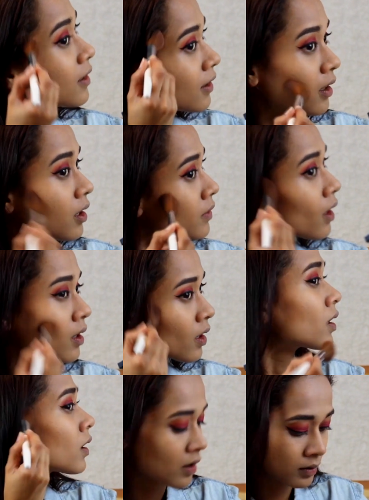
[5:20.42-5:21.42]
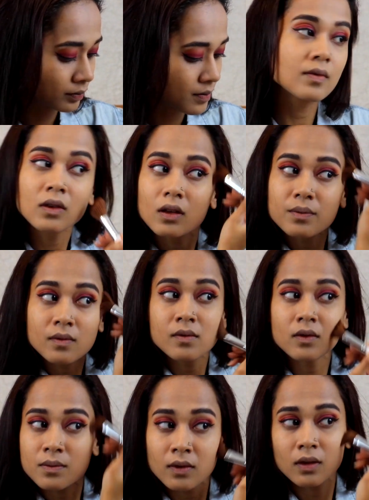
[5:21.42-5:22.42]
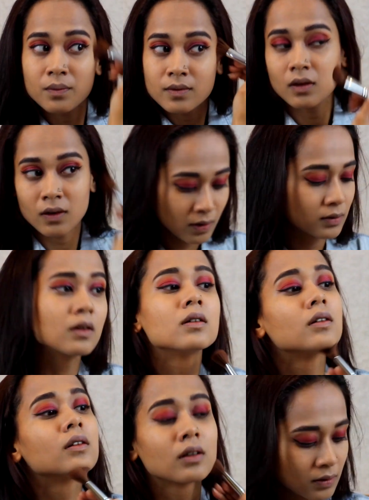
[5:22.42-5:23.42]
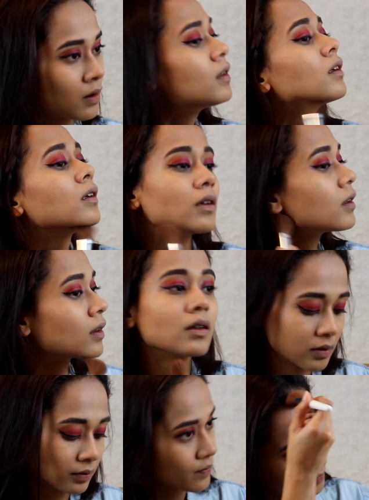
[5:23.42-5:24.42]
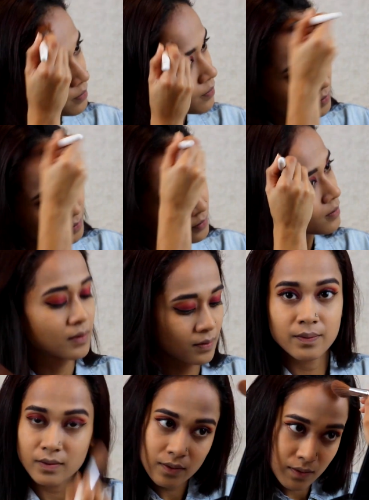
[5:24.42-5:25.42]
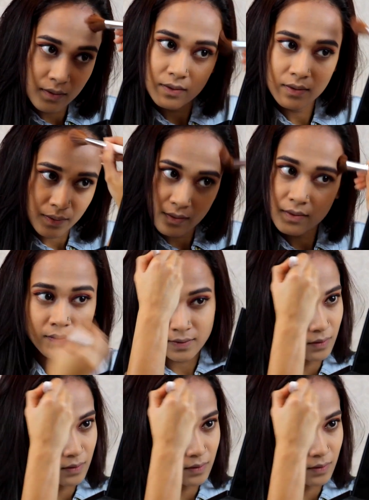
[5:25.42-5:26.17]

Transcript: I have a contouring brush and I'll just warm my face a little bit, just defining it and not